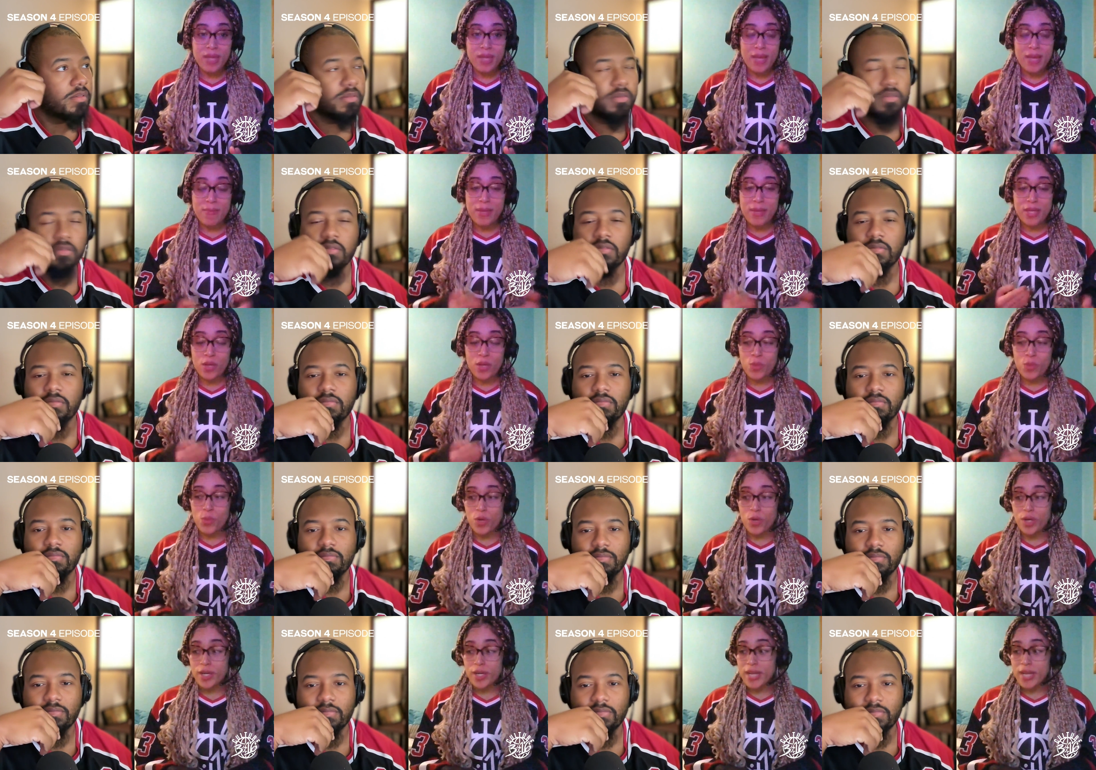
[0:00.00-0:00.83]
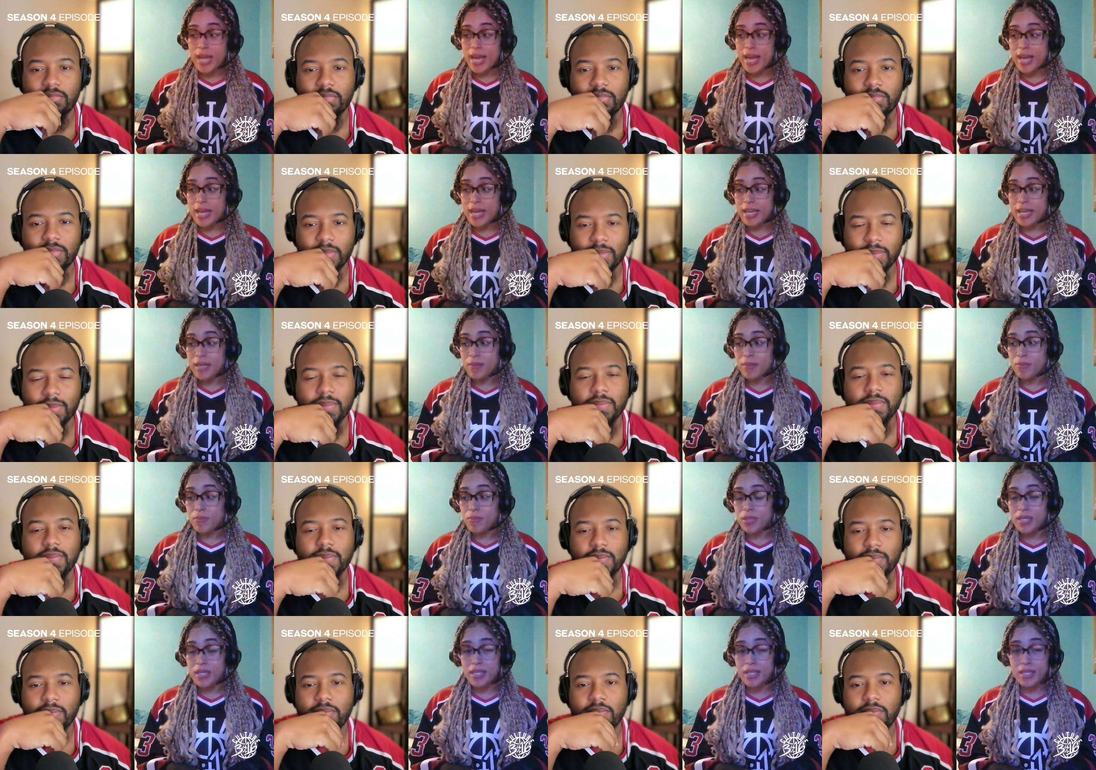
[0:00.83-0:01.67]
Speaker 1: and make it work. A,
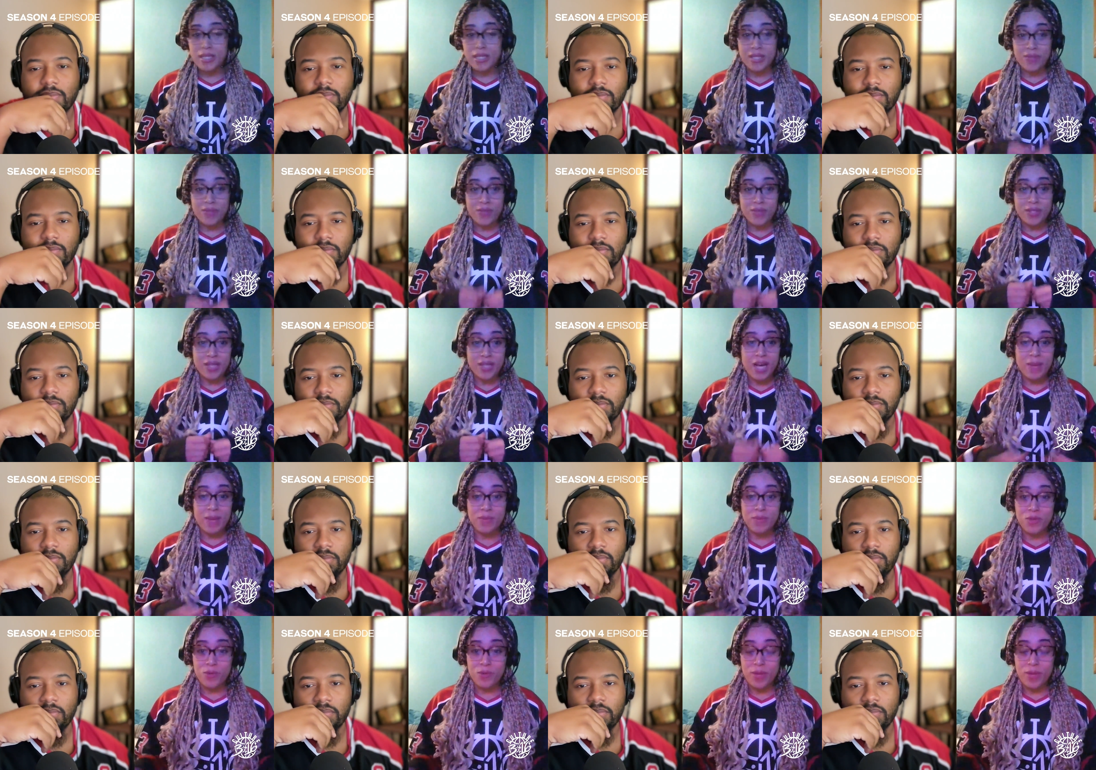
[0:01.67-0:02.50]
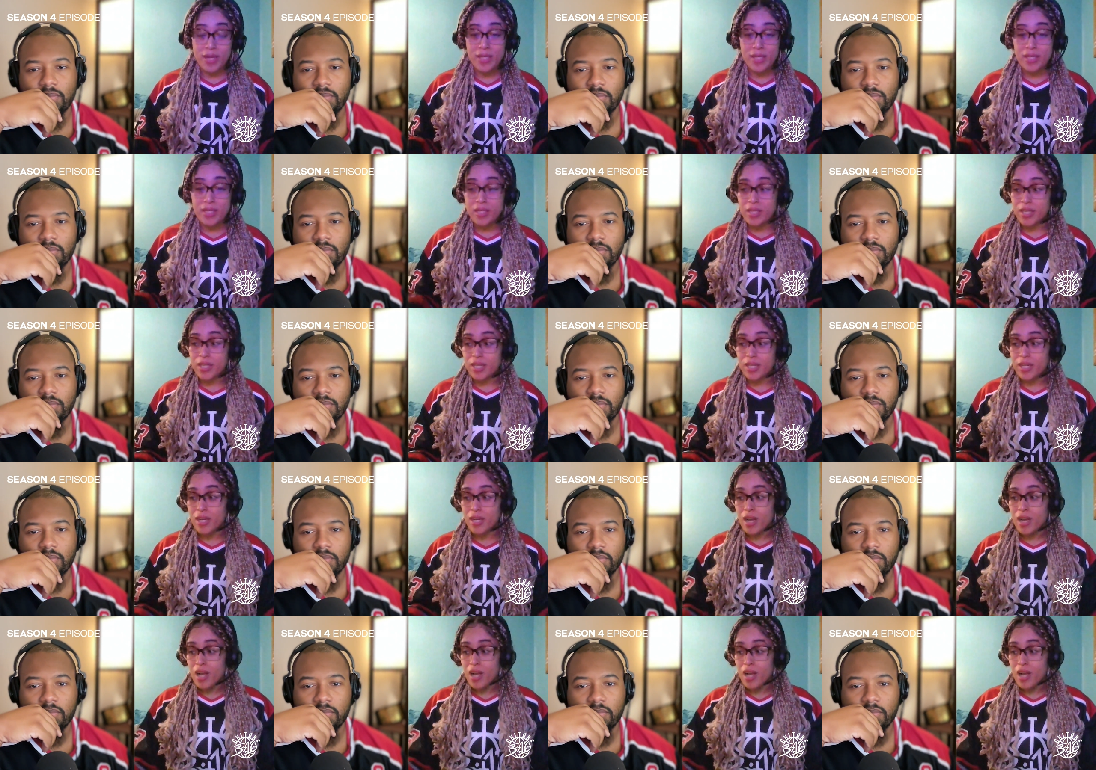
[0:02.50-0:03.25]
B, he's a phenomenal wrestler.